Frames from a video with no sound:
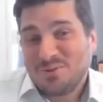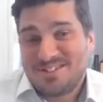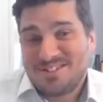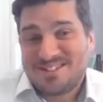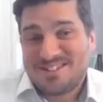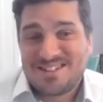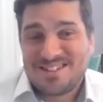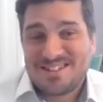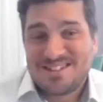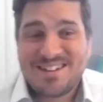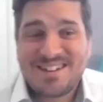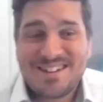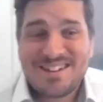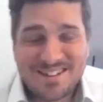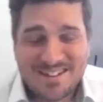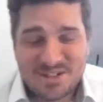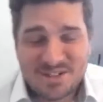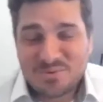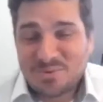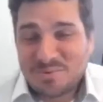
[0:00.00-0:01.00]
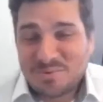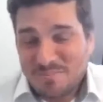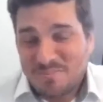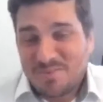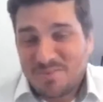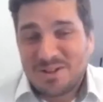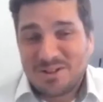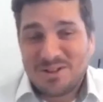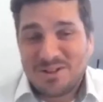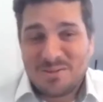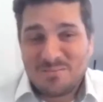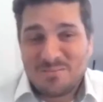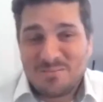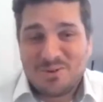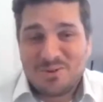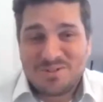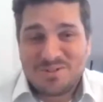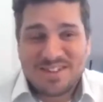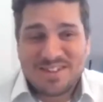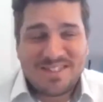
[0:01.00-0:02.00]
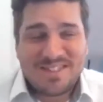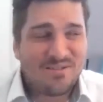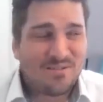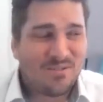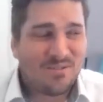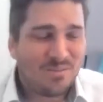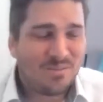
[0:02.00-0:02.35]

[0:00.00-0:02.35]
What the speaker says: That's one of my big learning points, I think,